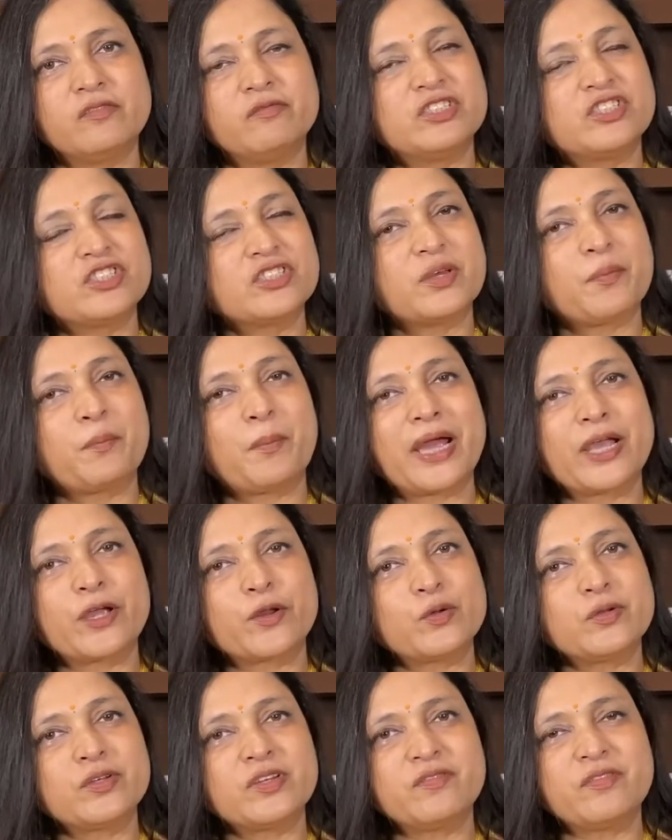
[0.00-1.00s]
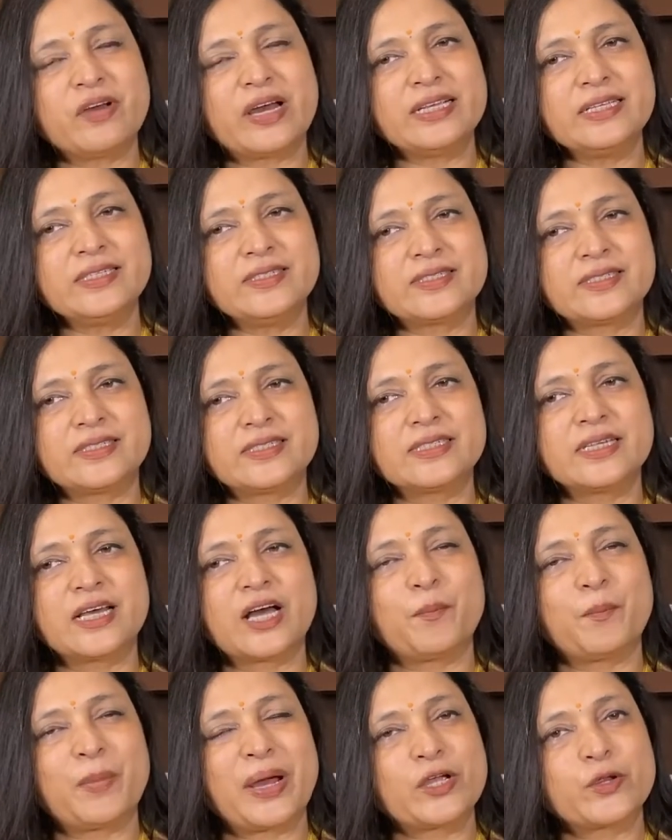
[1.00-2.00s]
which is a micro device,
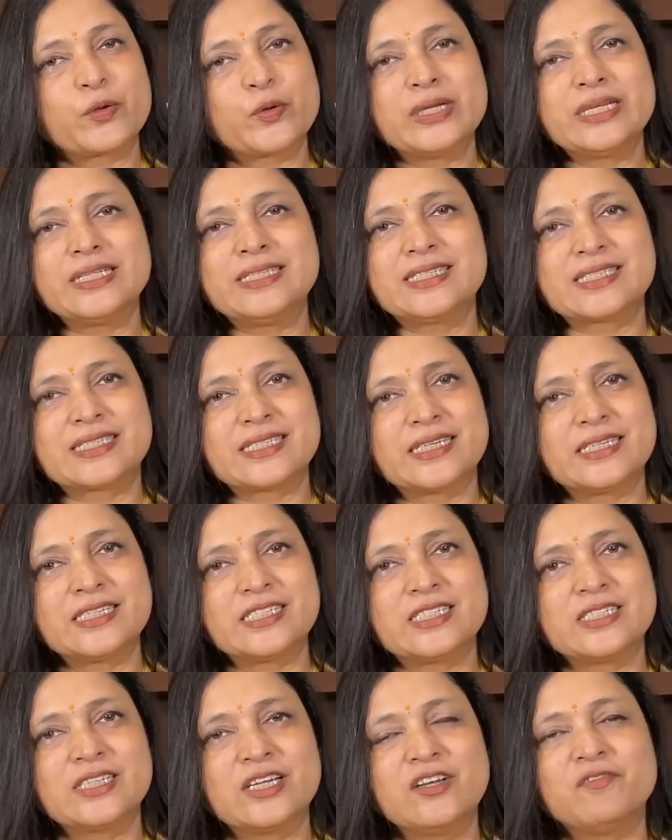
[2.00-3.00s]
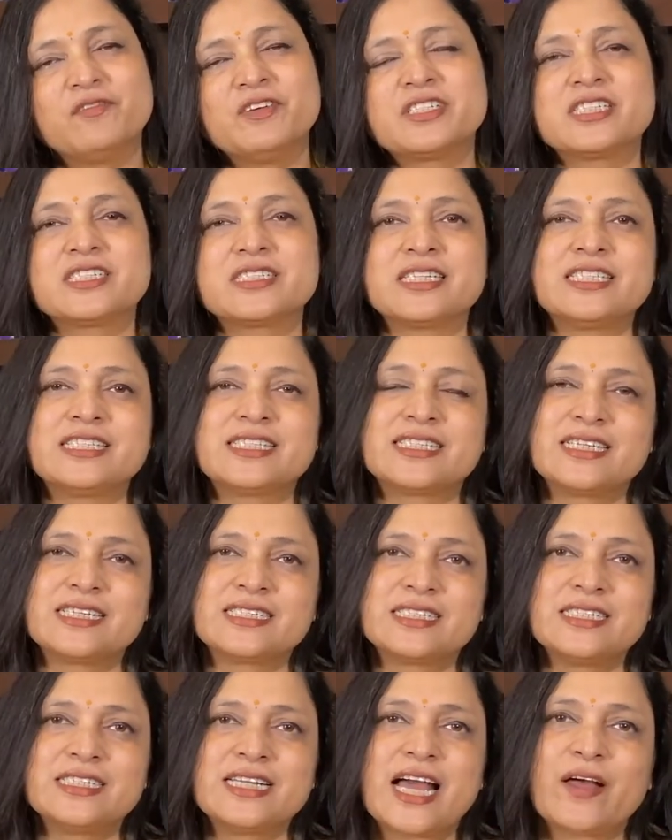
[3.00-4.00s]
a micro insert which is
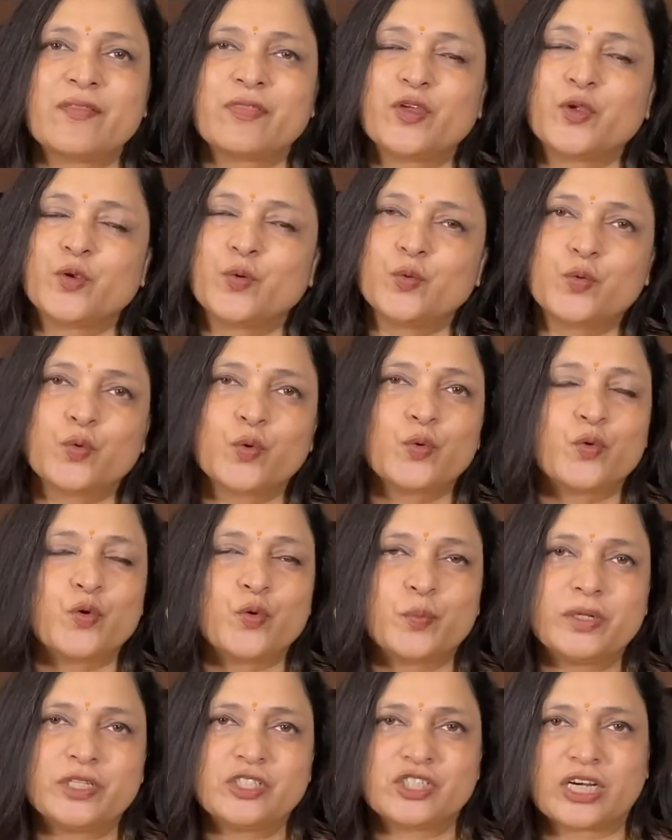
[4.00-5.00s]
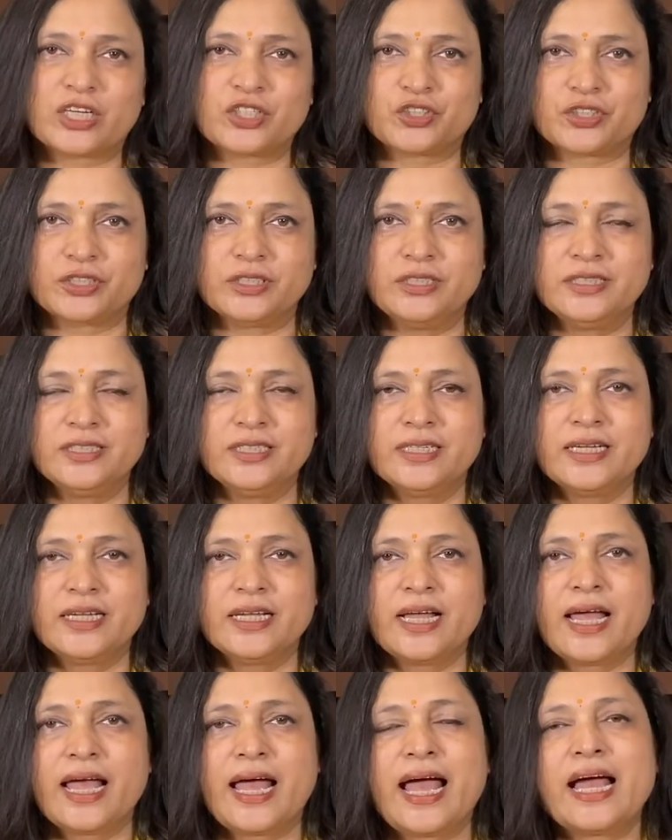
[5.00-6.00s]
inserted at the uterotubal junction
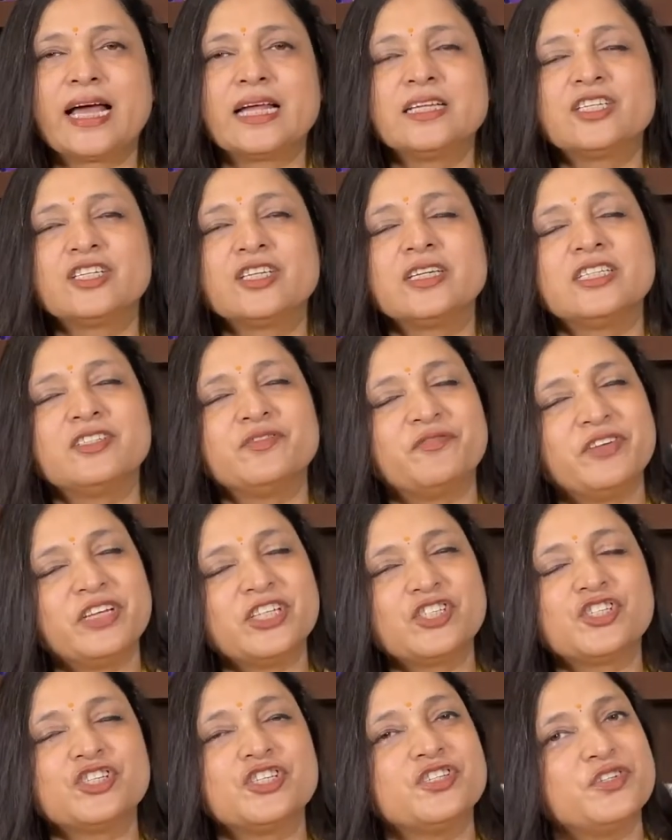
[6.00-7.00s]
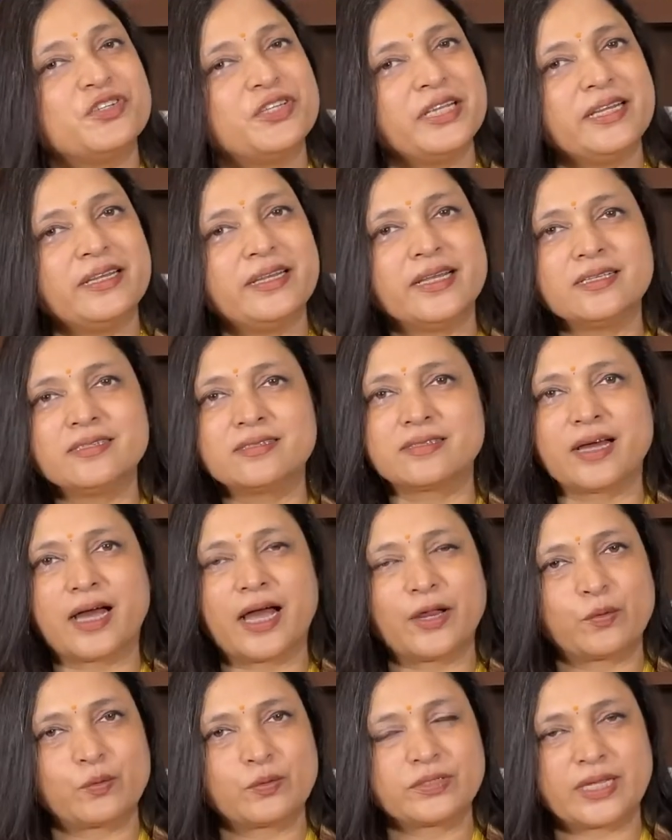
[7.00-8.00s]
and which delinks the
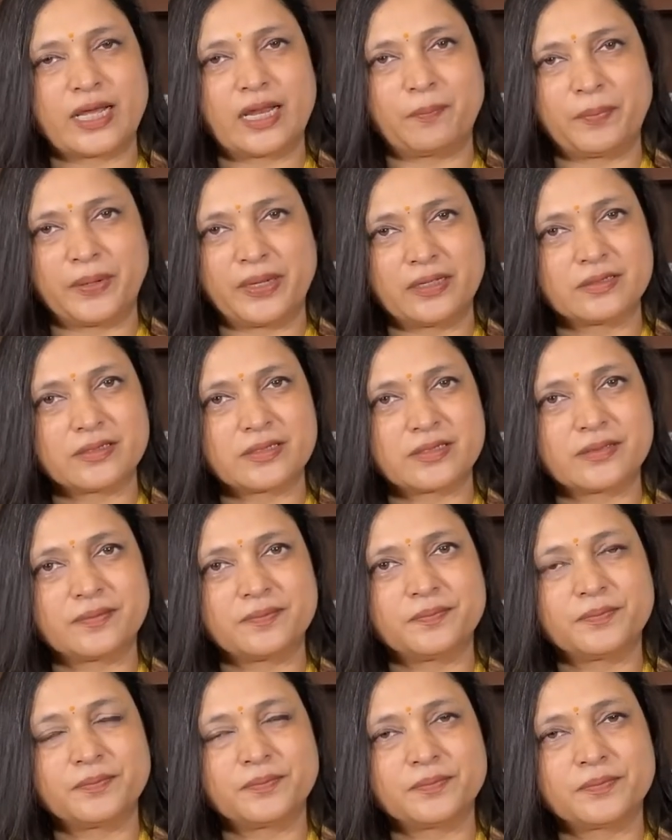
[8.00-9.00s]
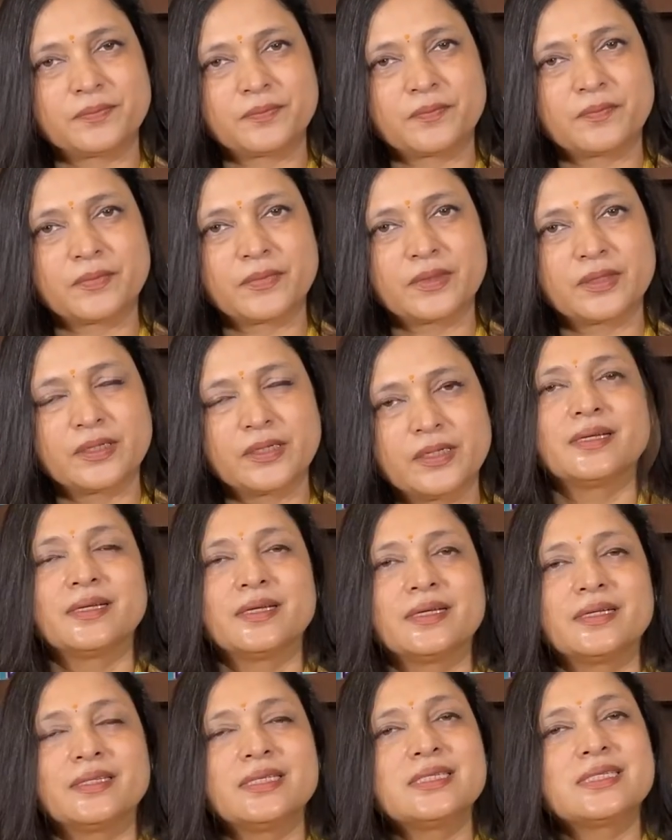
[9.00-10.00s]
hydrosalpinx.
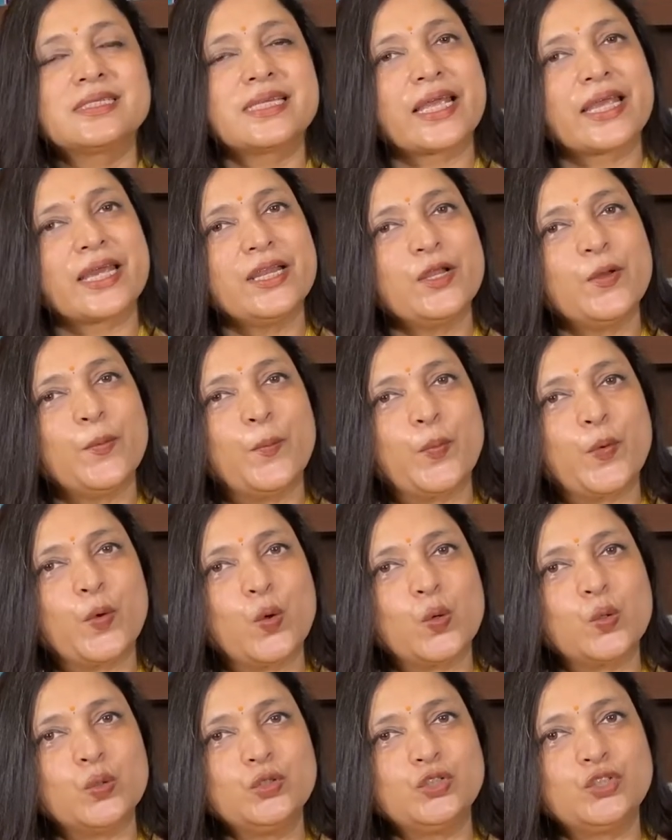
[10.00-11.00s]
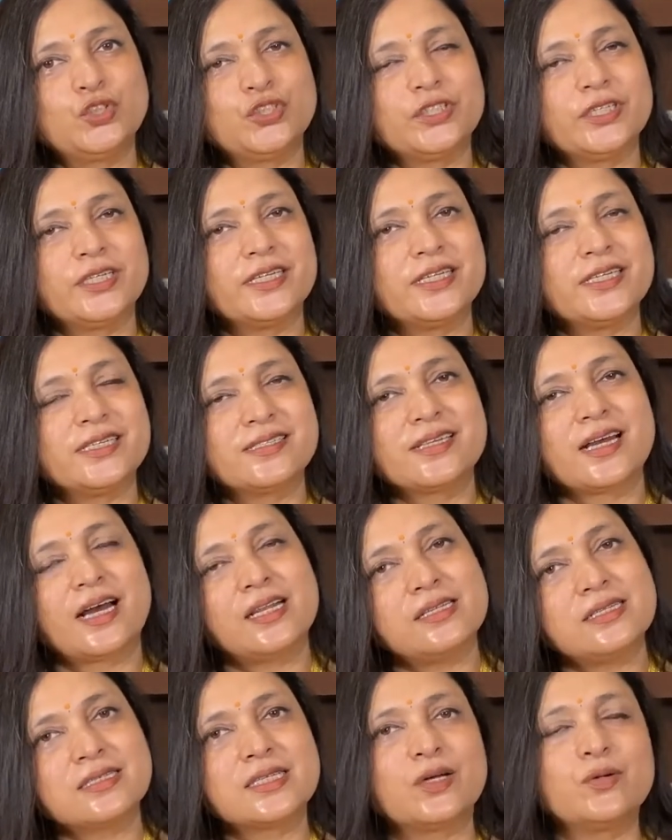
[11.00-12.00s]
The second approach is
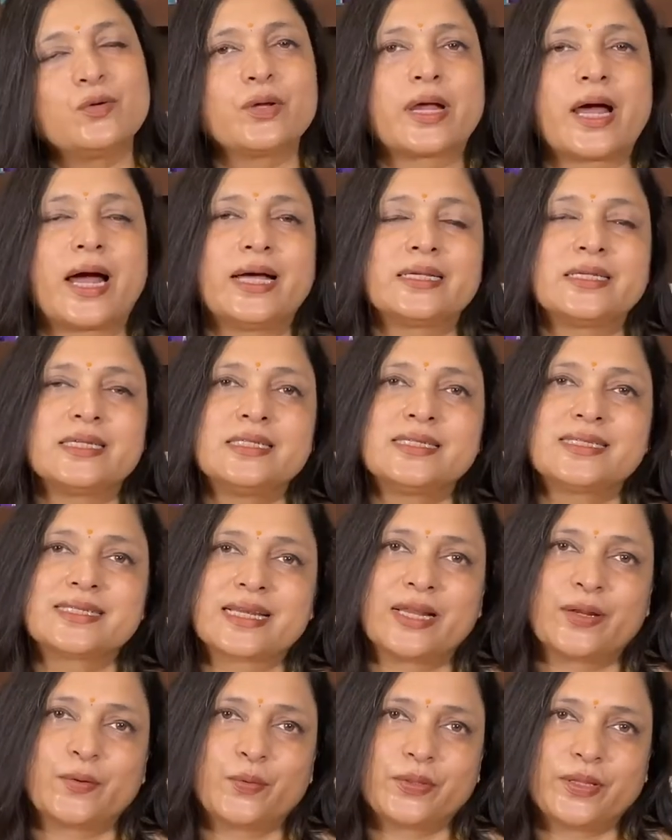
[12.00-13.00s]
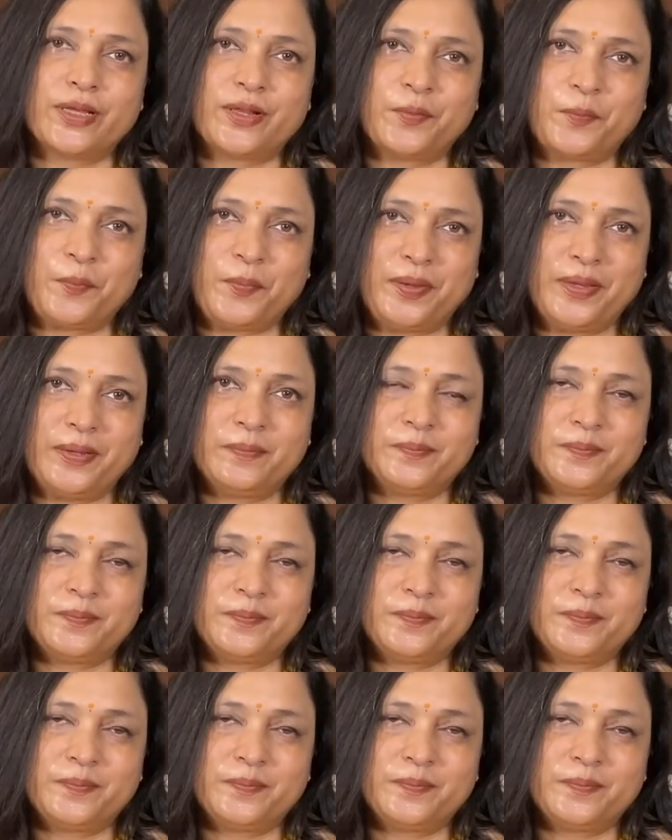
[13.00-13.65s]
ultrasound guided sclerotherapy.